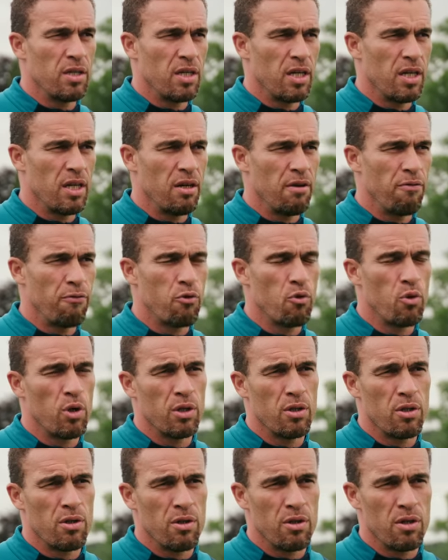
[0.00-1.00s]

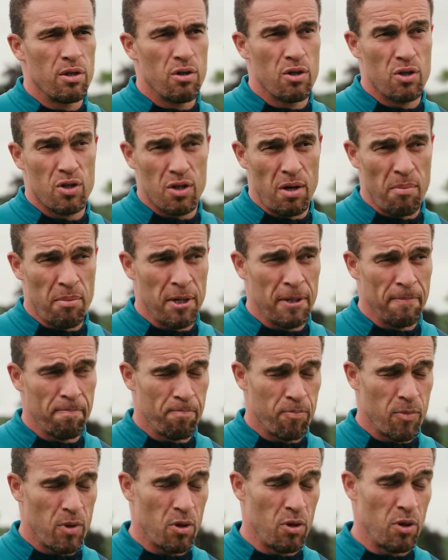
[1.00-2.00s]
throughout the summer,
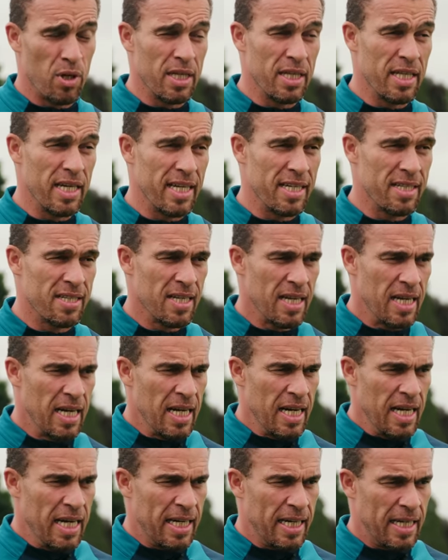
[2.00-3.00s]
the holidays,
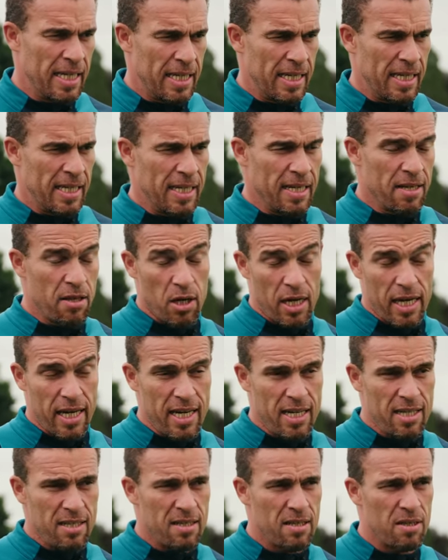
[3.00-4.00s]
the
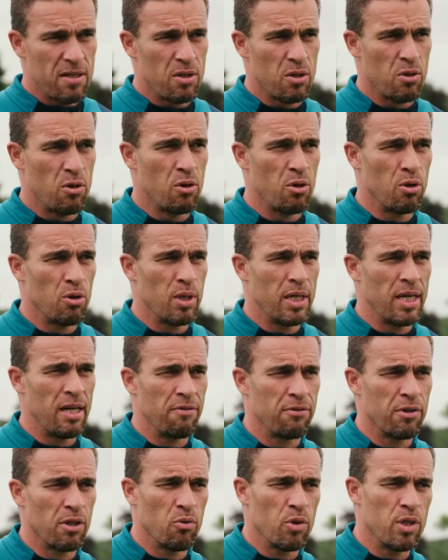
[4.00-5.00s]
case. So, and
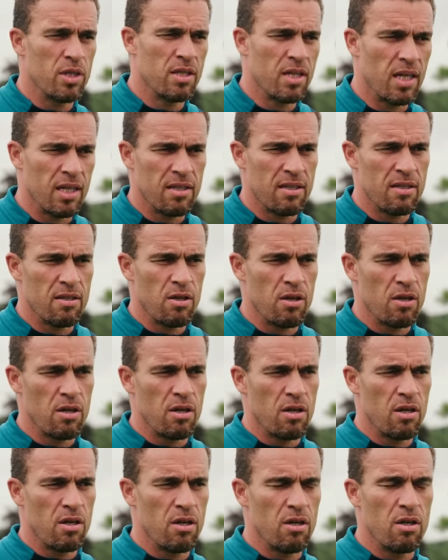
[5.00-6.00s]
after we start
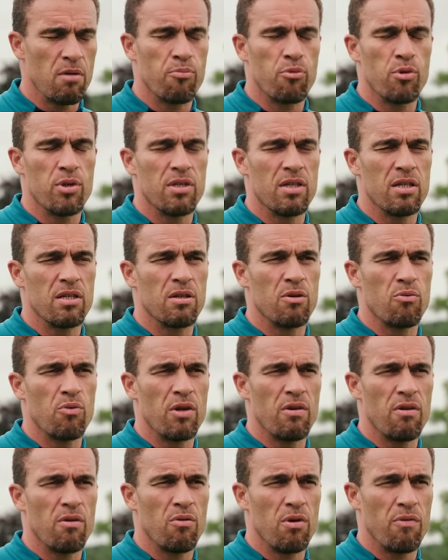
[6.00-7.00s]
the pre-season
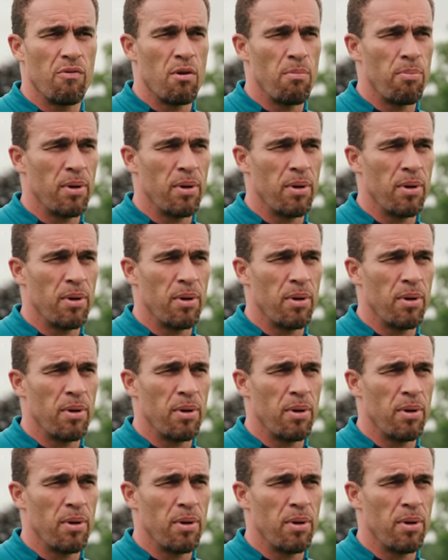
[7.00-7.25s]
with the